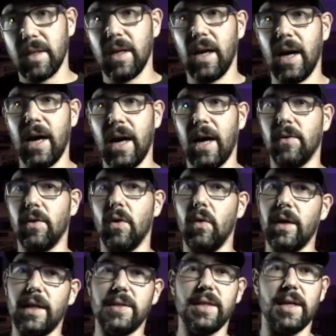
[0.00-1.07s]
I don't know.
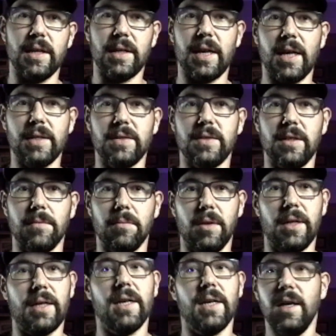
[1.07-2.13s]
Like I said, it kind of seemed
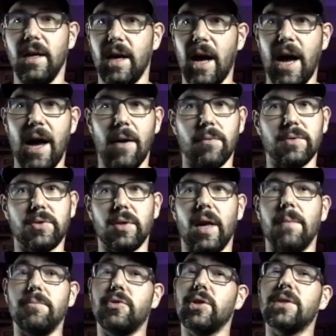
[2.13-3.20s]
like
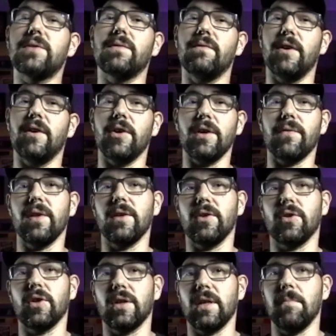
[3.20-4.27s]
I'm just very afraid that you're
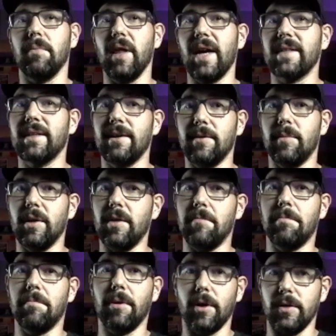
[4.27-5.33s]
going to get Black Dynamite
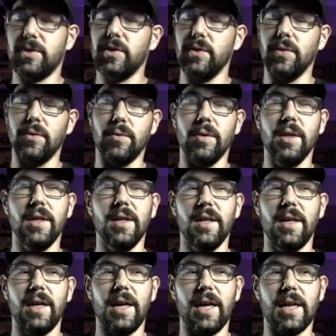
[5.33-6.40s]
Part 2,
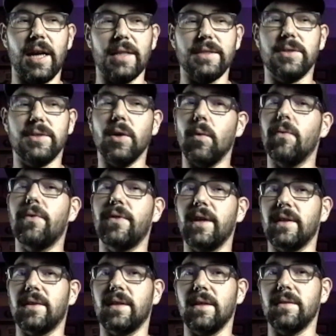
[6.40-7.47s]
and I don't
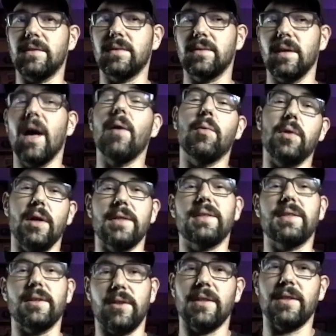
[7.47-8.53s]
think I would like to
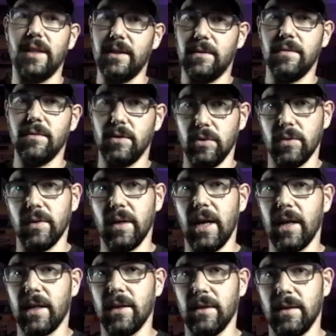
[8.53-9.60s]
think that you're
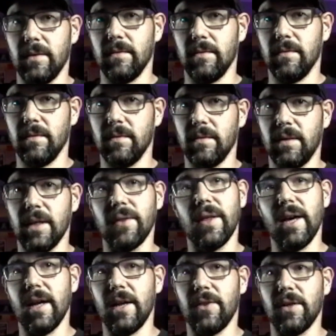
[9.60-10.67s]
not going to get
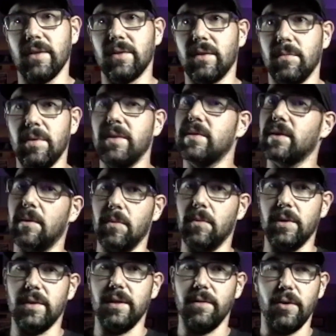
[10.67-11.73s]
that. I think it's going to be somewhat
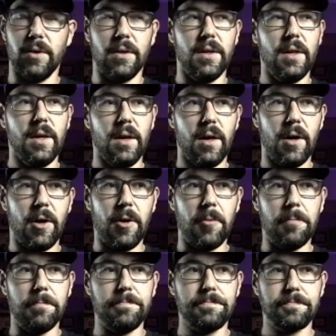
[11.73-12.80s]
different.
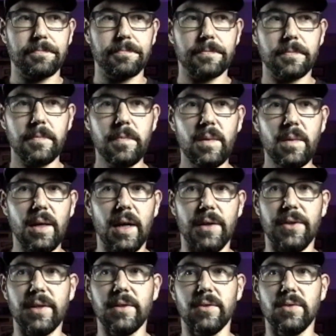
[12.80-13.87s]
I
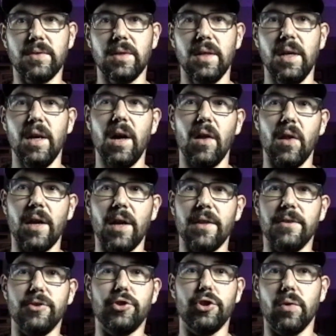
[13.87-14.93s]
think there's a lot of the
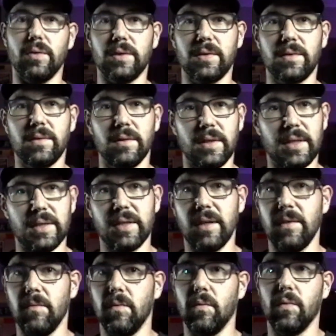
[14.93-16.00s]
jokes, like I
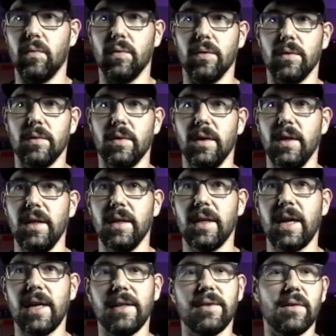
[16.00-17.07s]
said, were
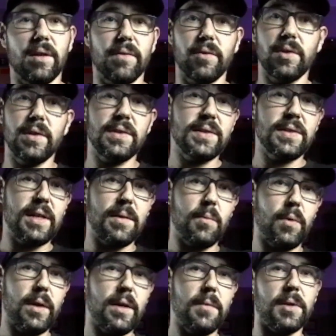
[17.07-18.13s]
kind of delivered in the same
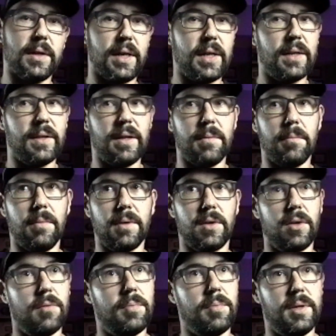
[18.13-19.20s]
way, but again, that
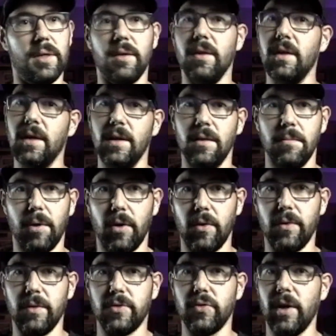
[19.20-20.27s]
could be part of
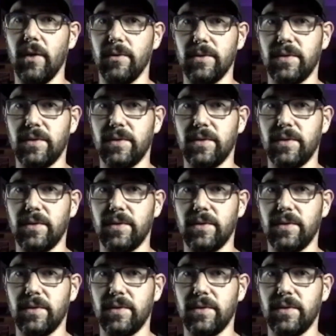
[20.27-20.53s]
the trailer